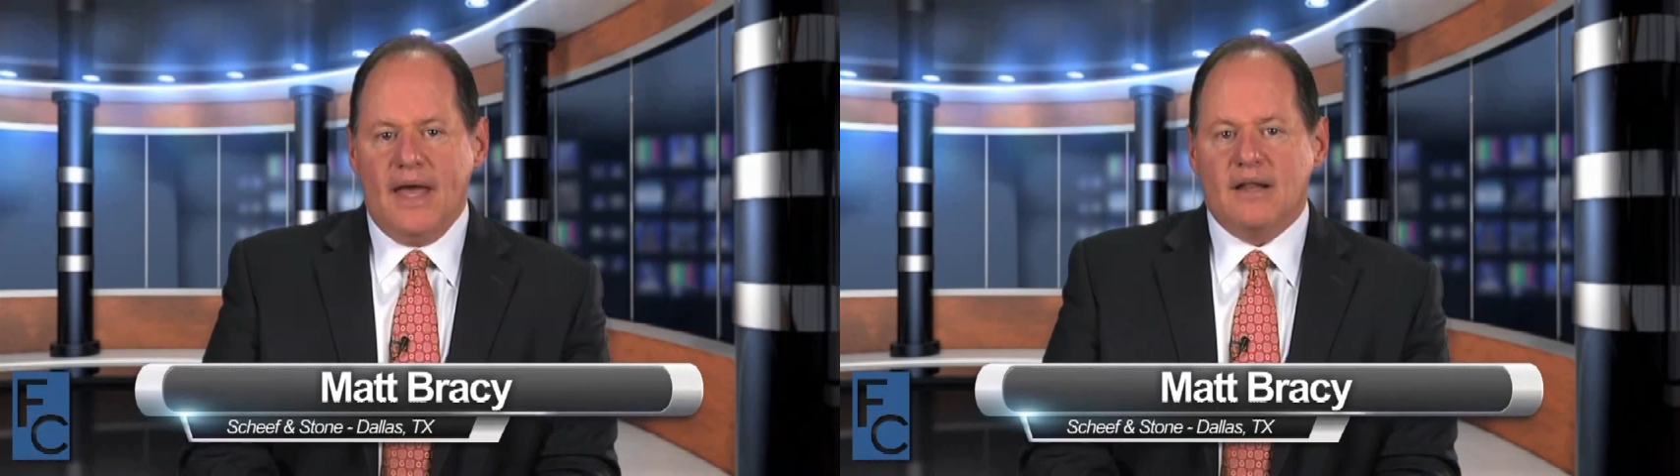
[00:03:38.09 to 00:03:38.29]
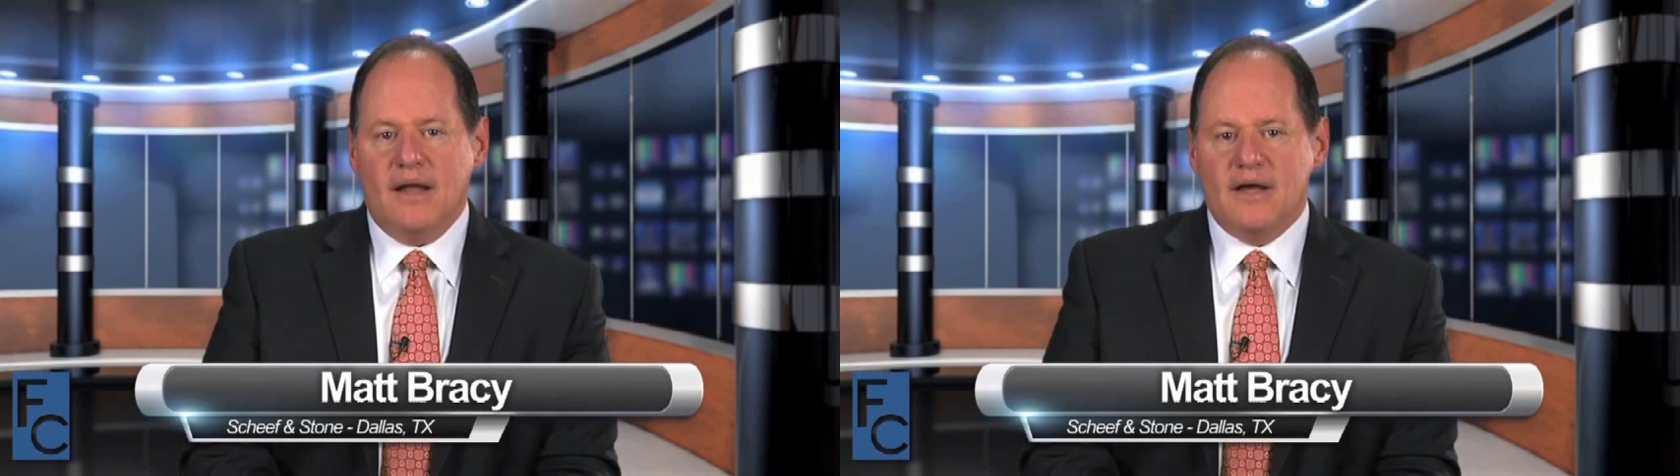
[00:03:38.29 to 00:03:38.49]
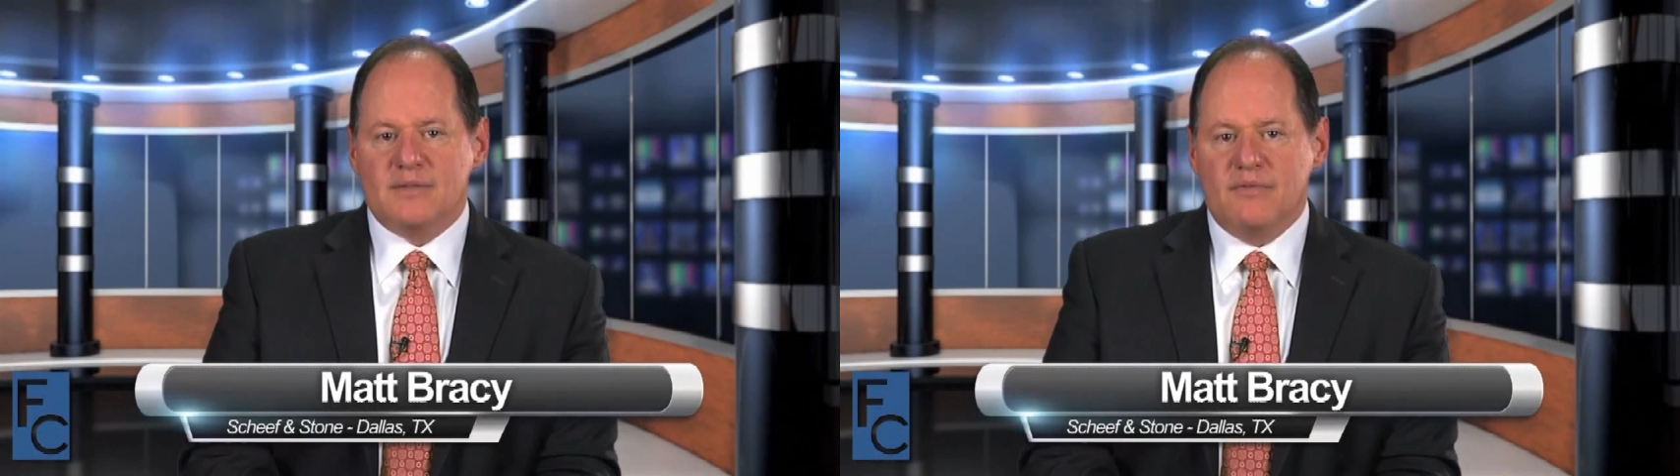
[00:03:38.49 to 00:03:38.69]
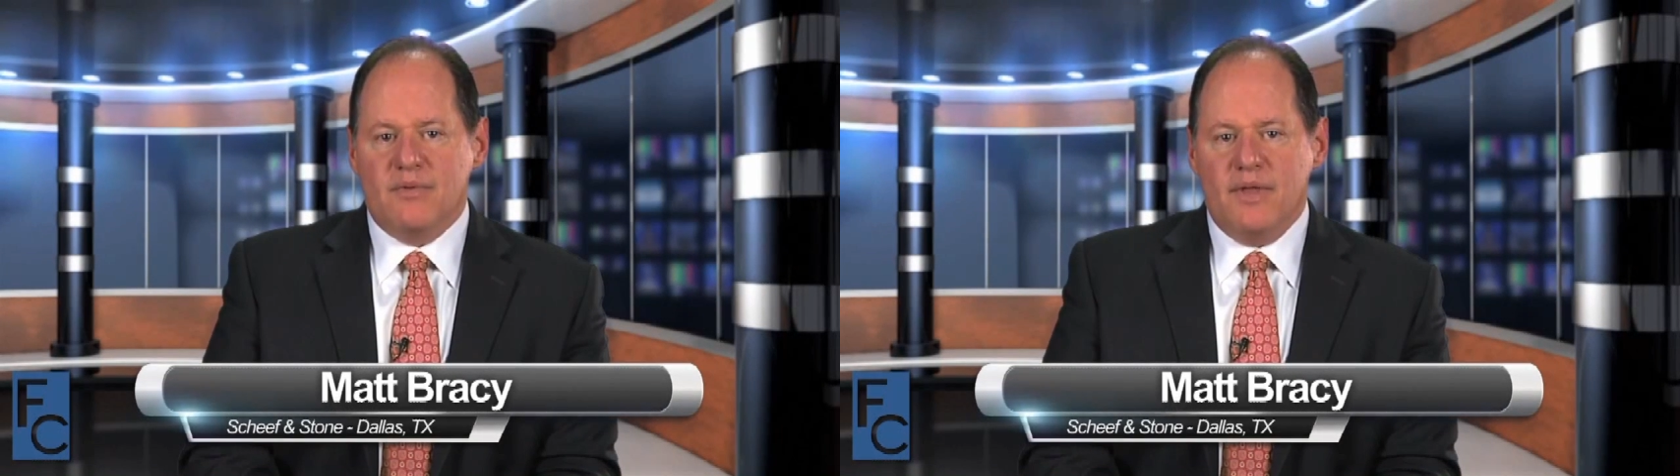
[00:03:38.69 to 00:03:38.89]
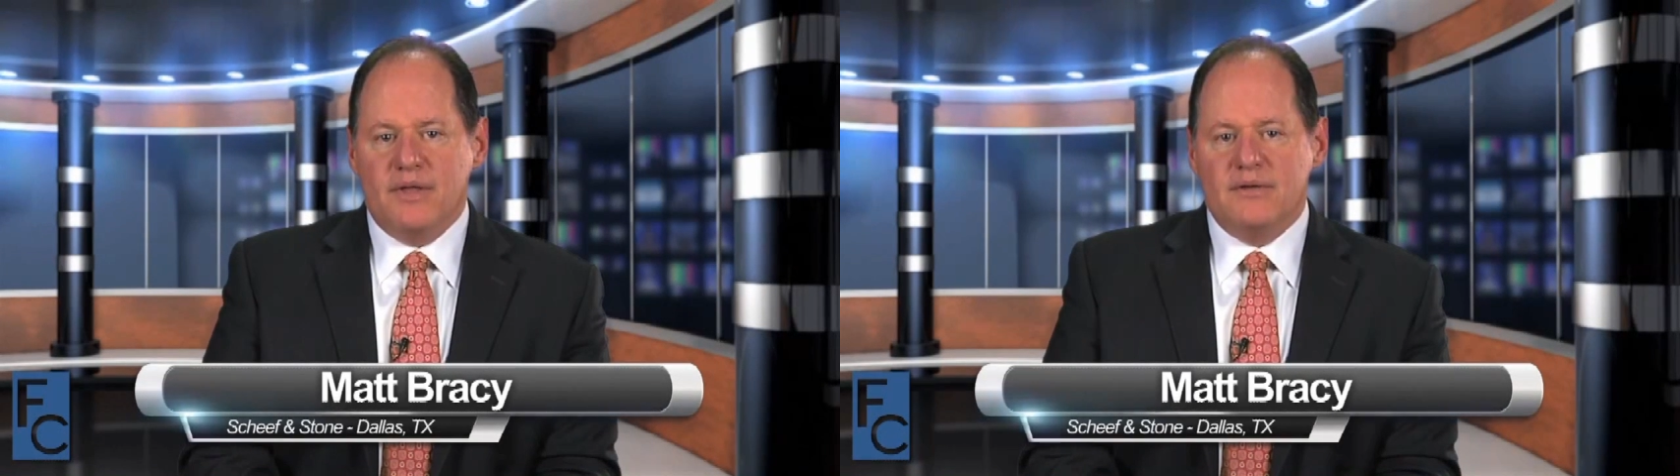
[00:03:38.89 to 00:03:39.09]
analyzed
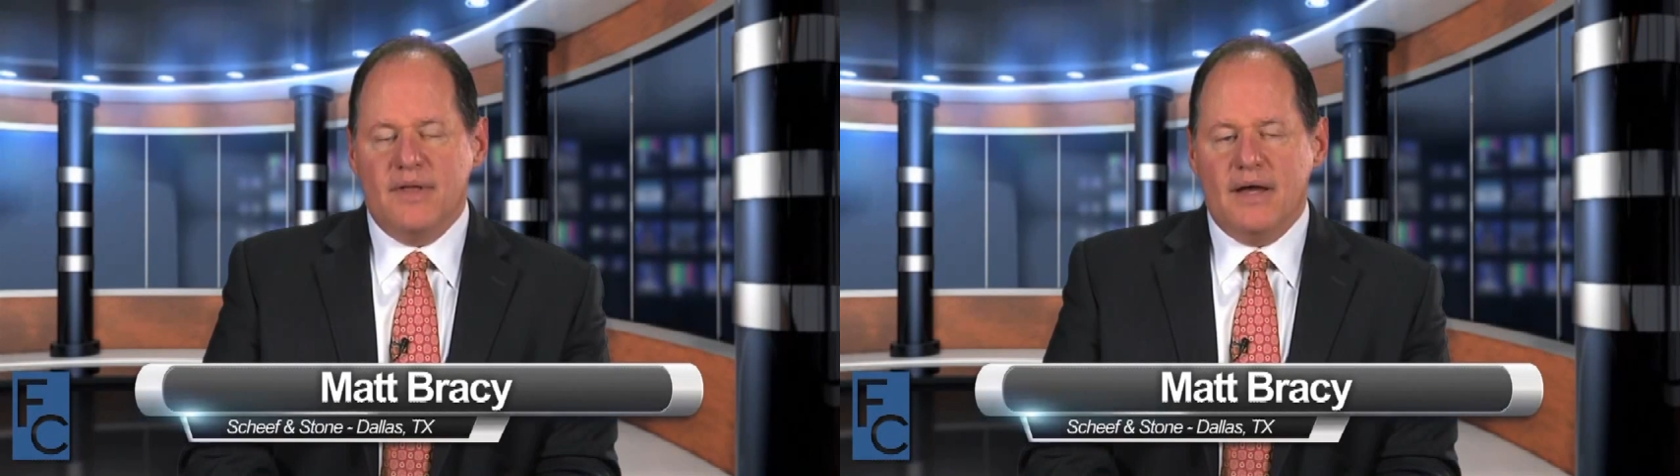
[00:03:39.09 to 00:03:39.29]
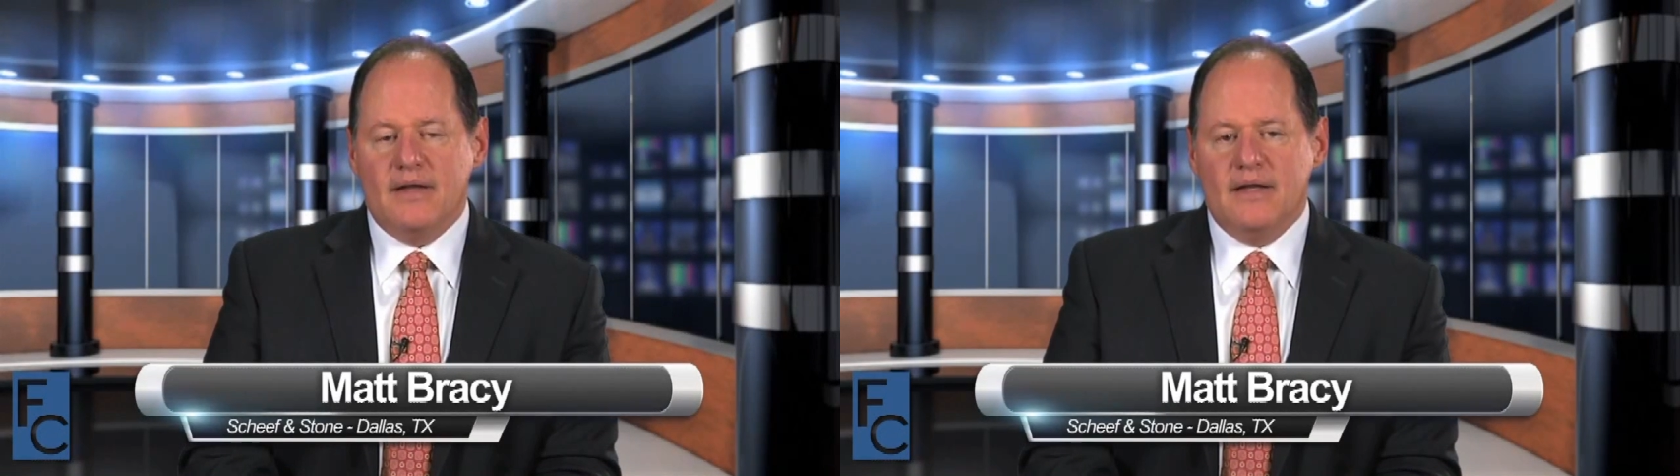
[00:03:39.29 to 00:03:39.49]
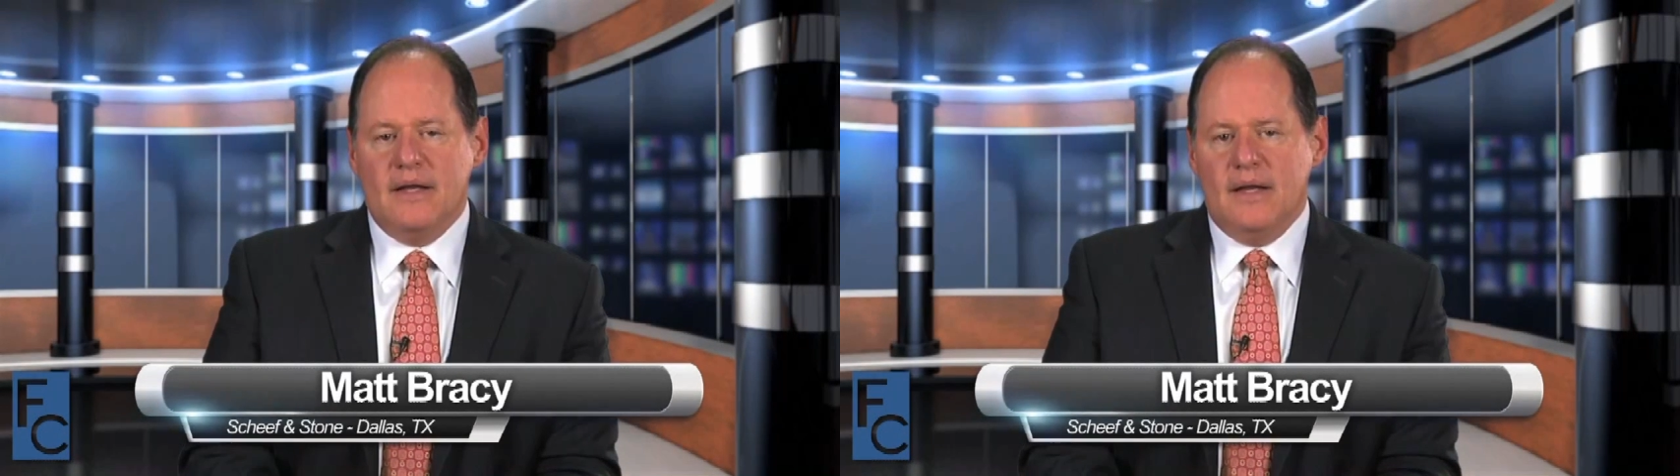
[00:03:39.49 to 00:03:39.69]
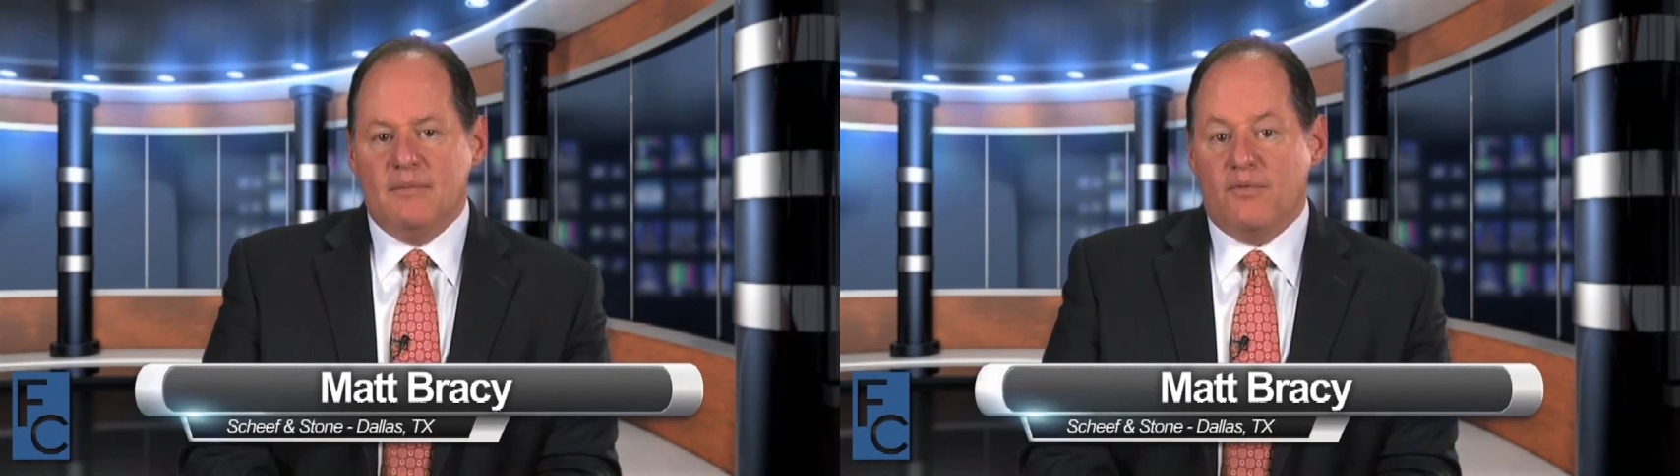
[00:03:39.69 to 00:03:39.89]
before they do that,